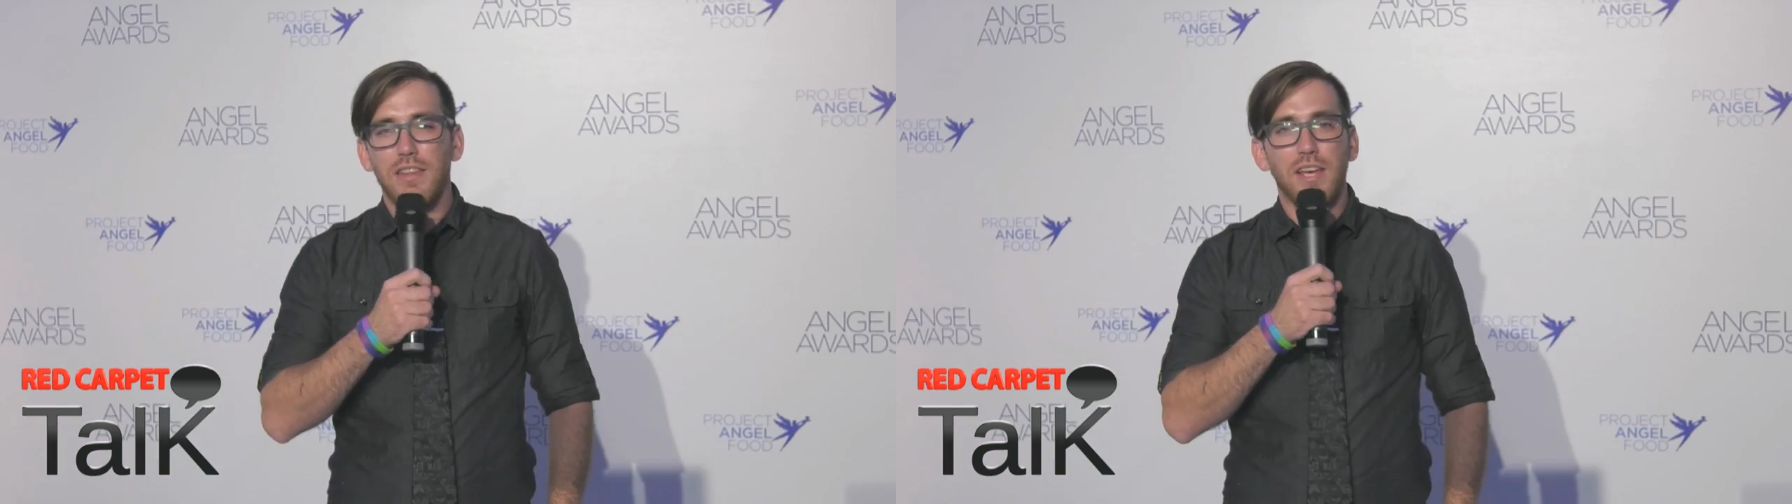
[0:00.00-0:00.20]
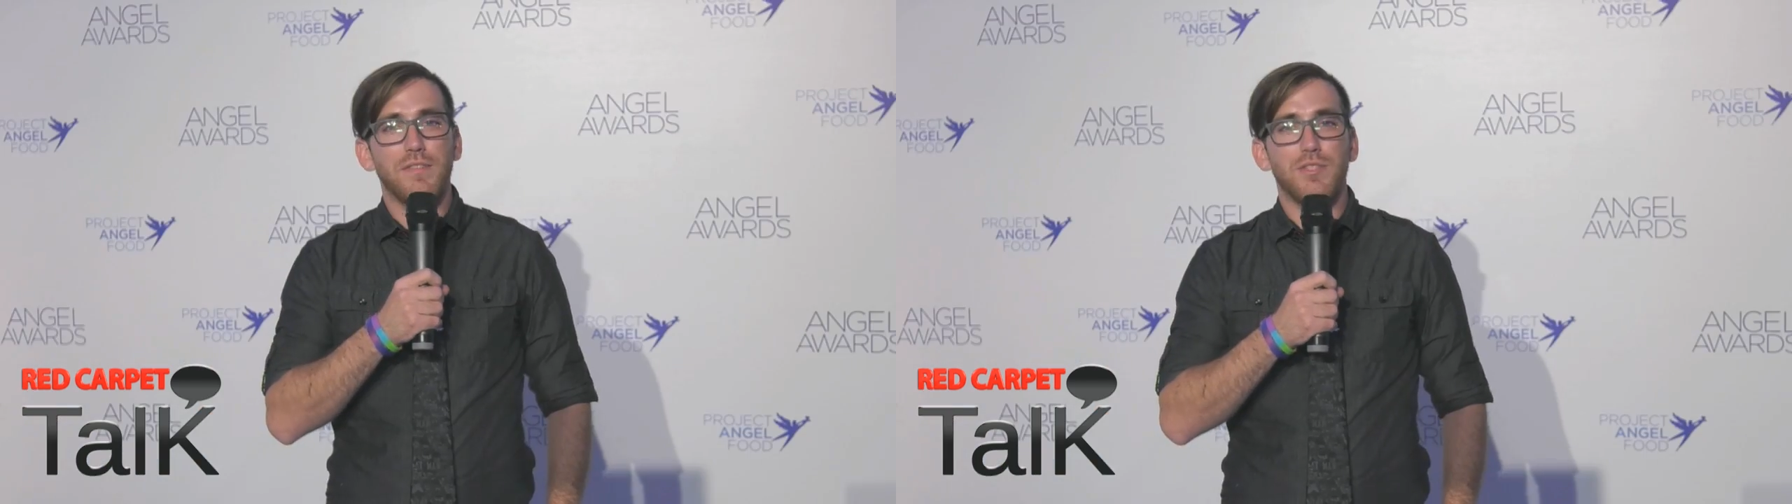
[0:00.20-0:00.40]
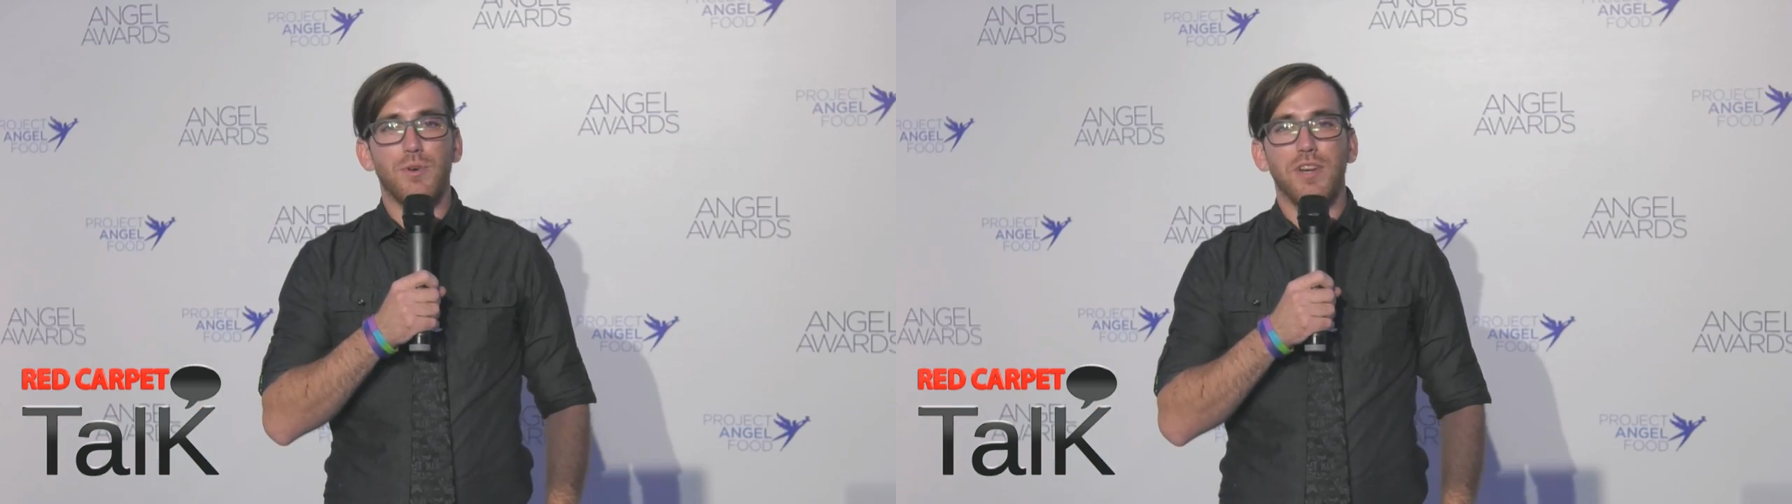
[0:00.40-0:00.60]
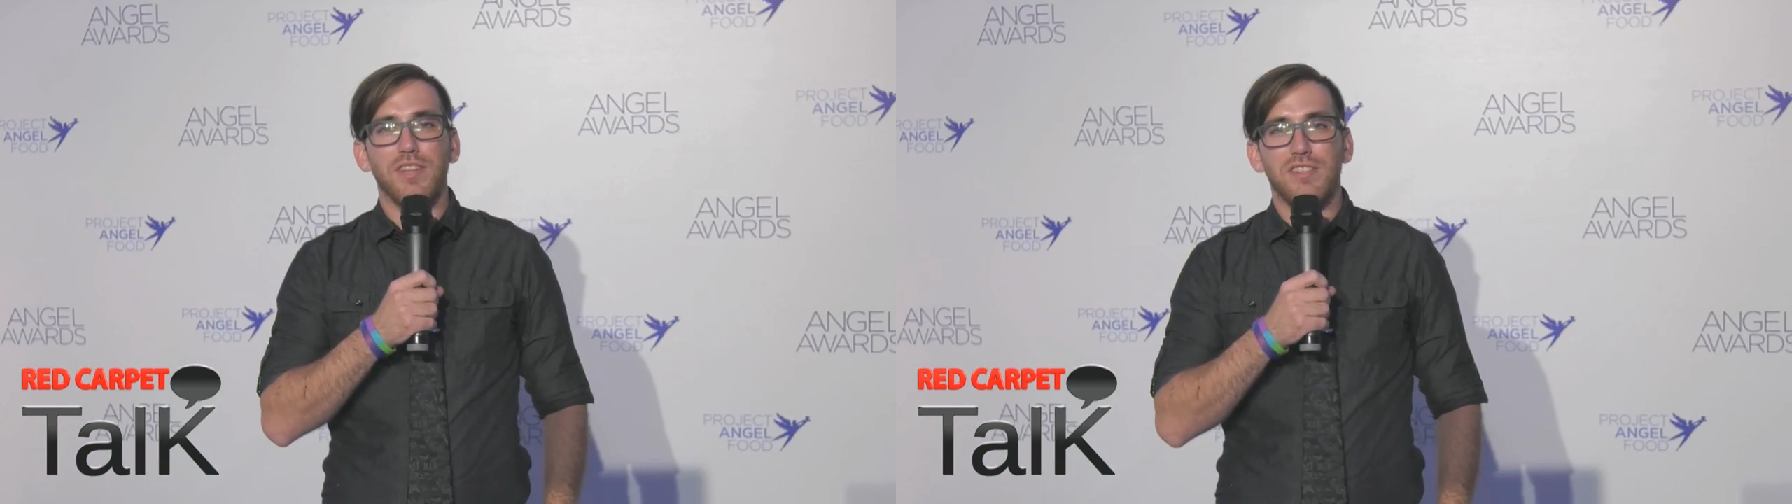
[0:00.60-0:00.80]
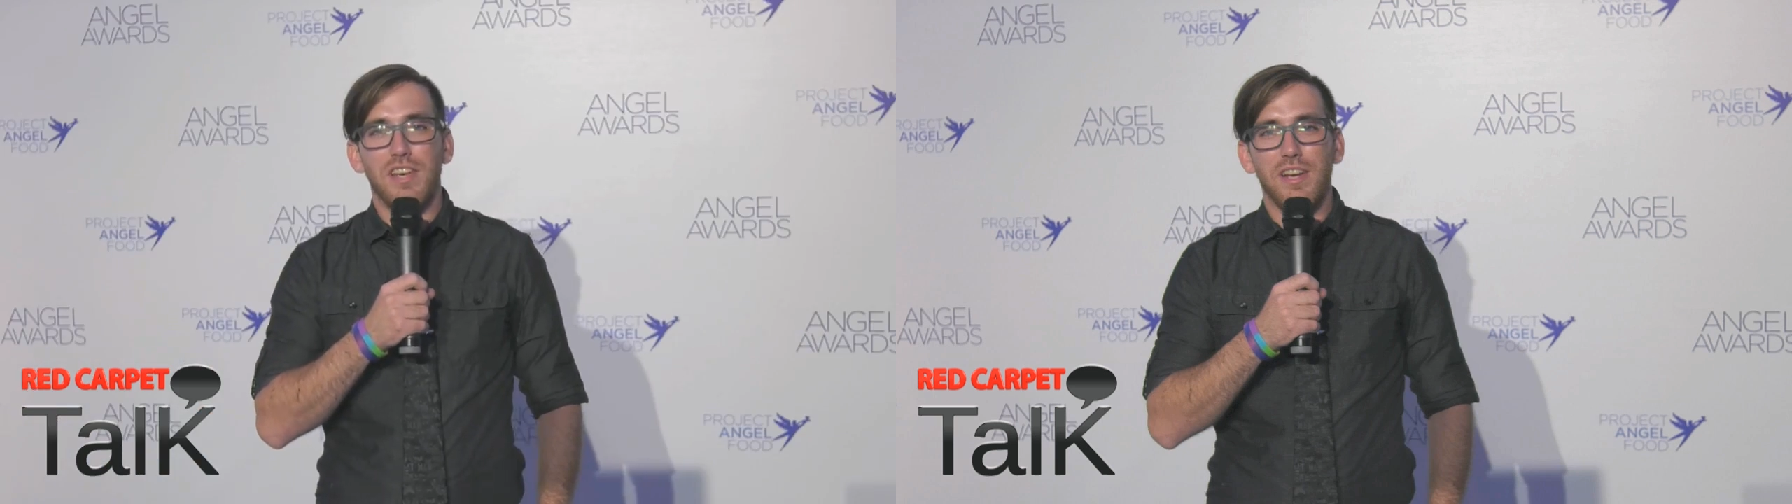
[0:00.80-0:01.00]
Thank you for
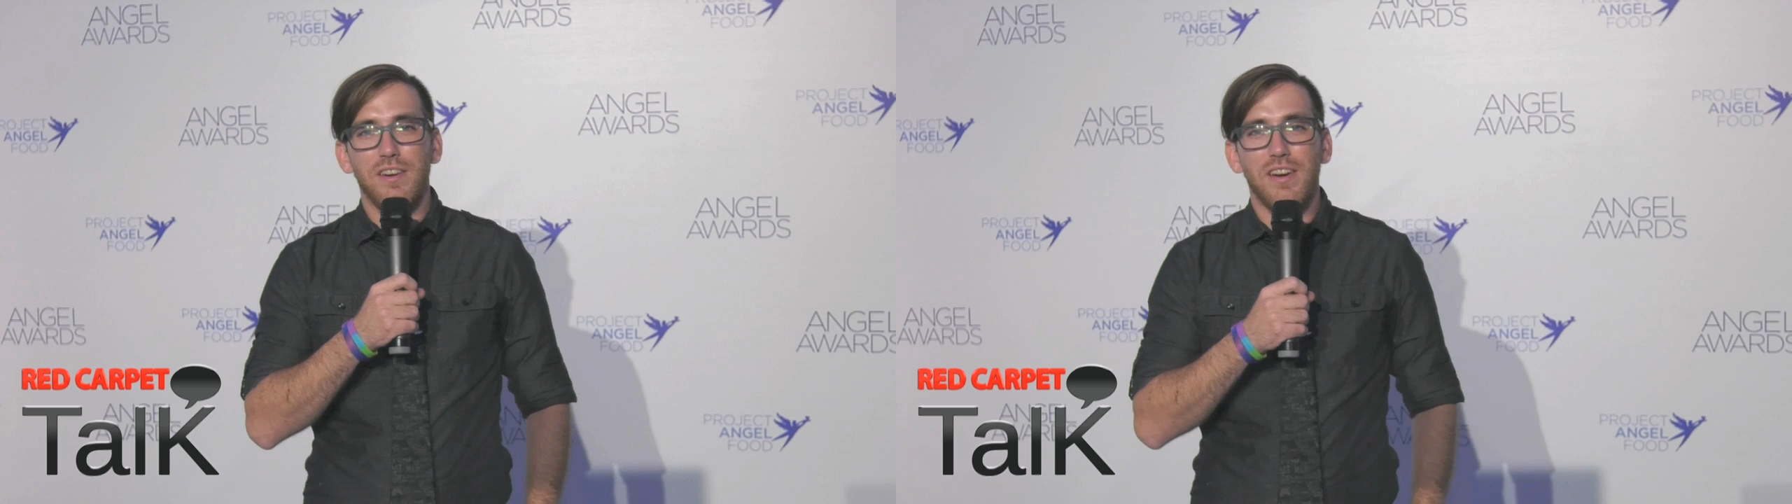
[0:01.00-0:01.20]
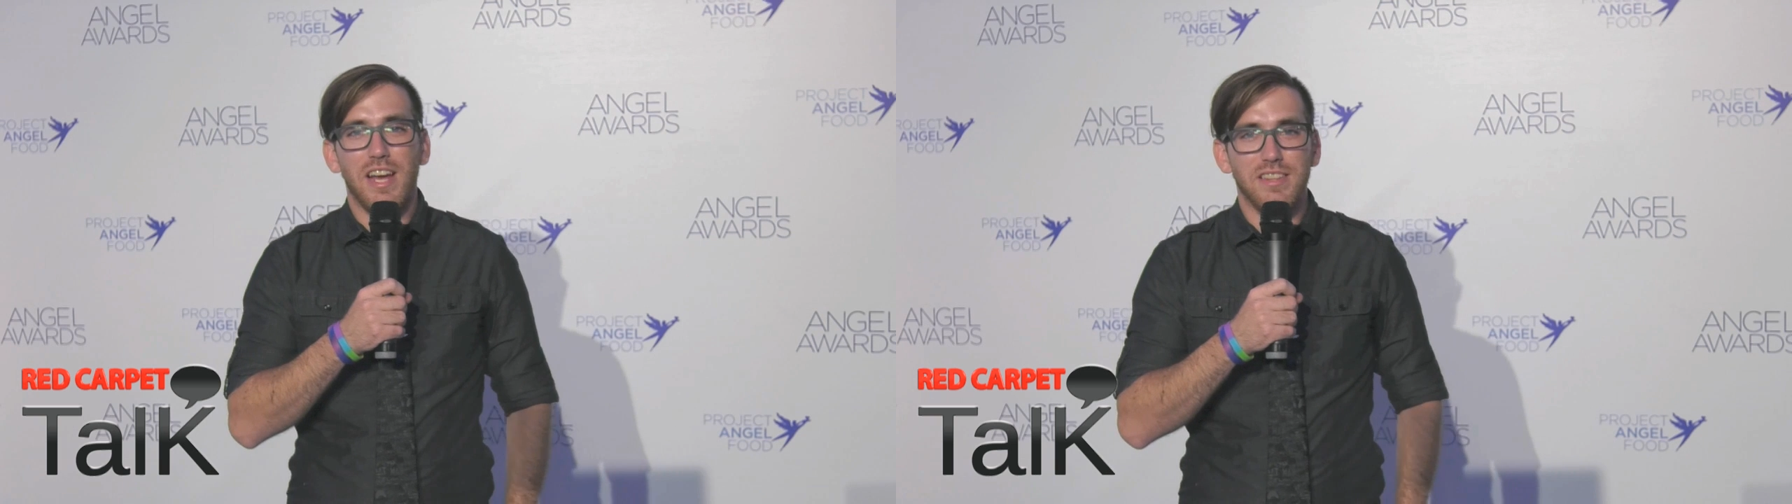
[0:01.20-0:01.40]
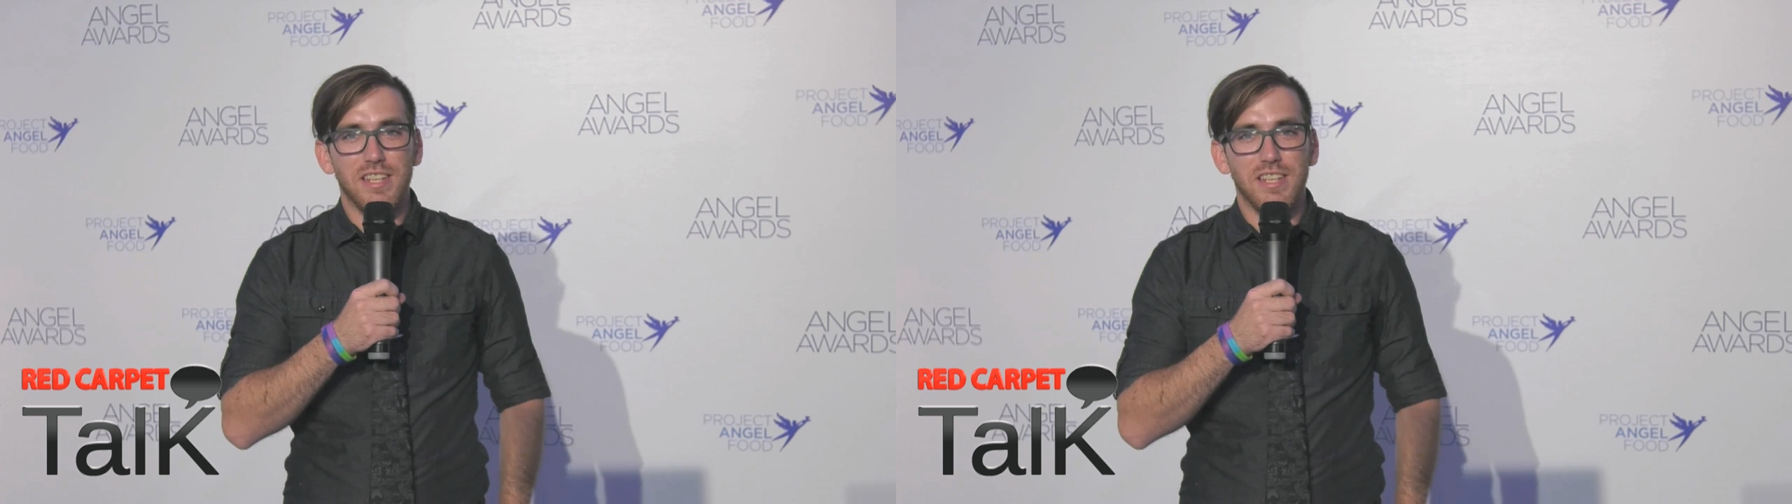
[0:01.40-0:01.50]
joining us here at